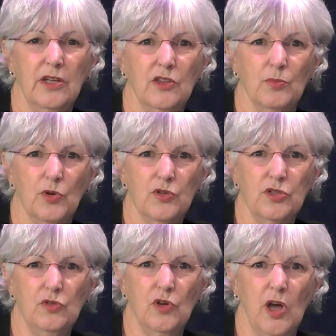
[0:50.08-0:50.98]
The person
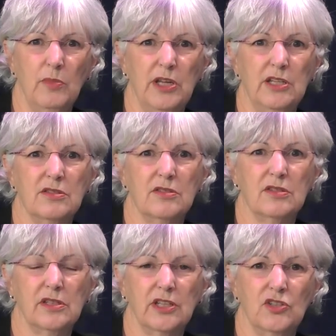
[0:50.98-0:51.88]
who nominates the
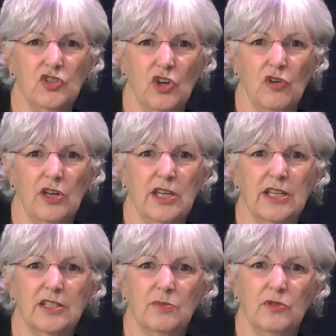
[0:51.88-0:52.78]
selected charity
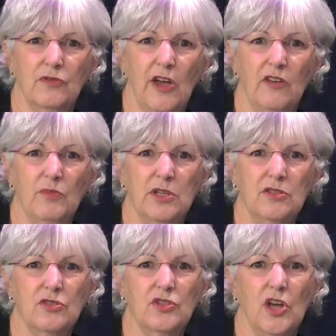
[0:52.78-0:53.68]
has up to five
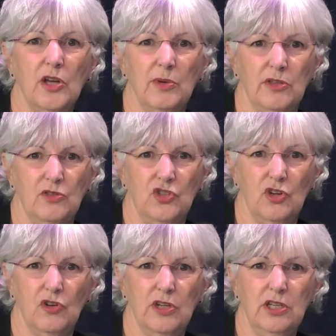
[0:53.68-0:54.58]
minutes to talk about the
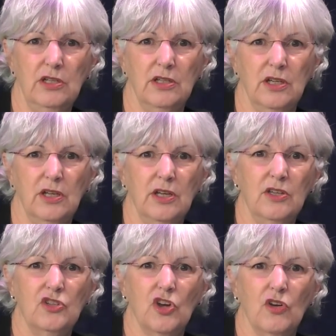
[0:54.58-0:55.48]
charity,
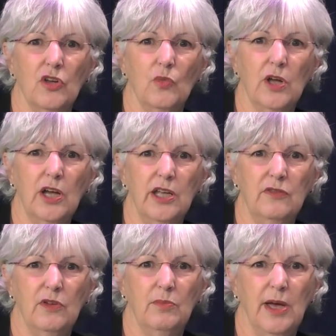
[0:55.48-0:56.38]
sharing what kind
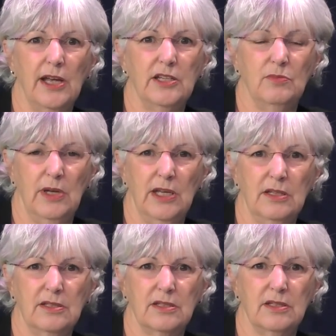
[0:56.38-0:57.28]
of impact it
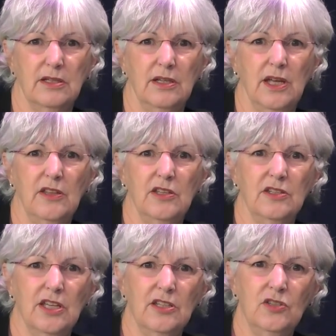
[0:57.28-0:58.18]
makes, and the
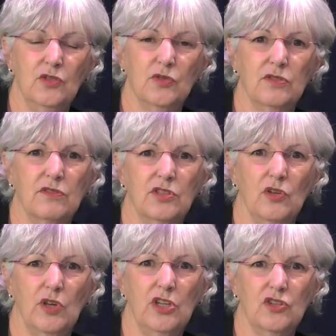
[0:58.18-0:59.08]
intended use of the
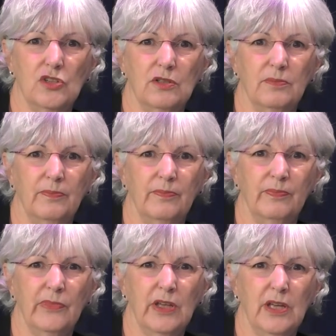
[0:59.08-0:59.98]
donation.
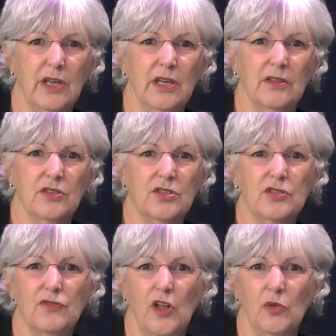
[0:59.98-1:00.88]
This
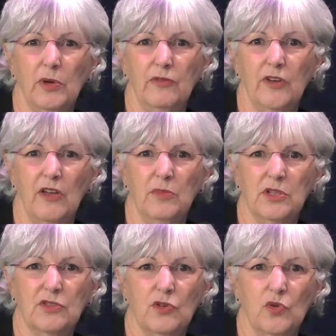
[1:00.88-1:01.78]
is followed by five
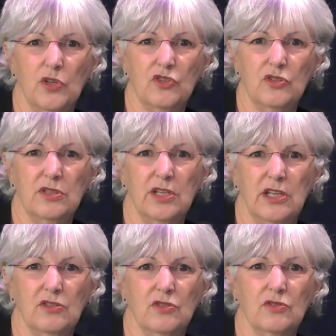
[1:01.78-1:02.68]
minutes for questions and
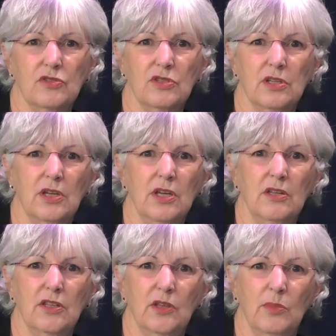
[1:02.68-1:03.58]
answers.
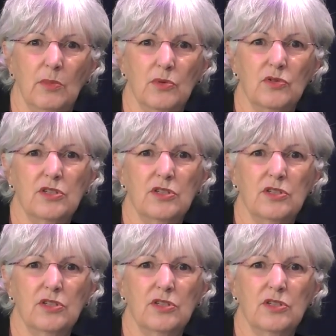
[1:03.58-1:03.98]
Then the members